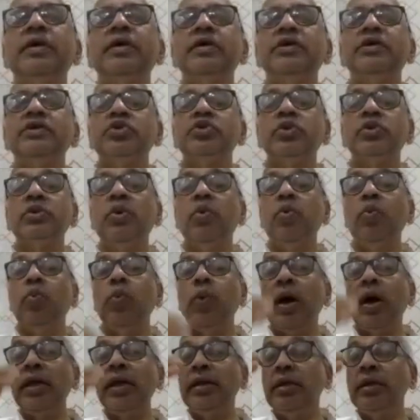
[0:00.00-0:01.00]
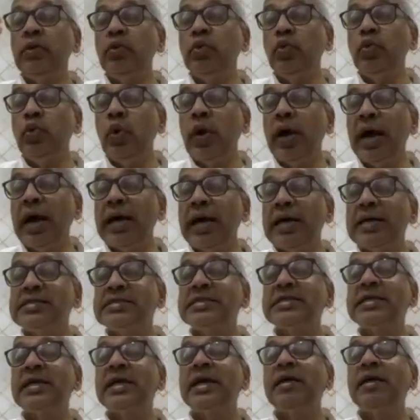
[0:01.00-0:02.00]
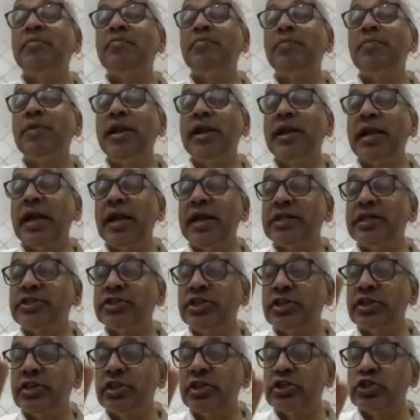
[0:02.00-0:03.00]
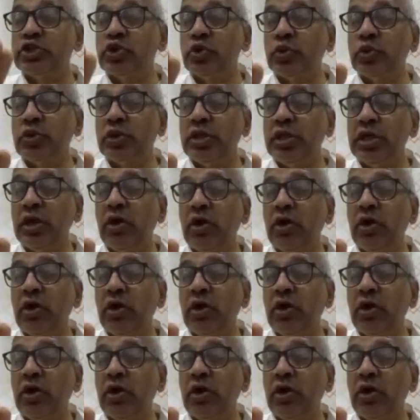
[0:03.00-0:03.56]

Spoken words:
So the one who has completed Chitta Shuddhi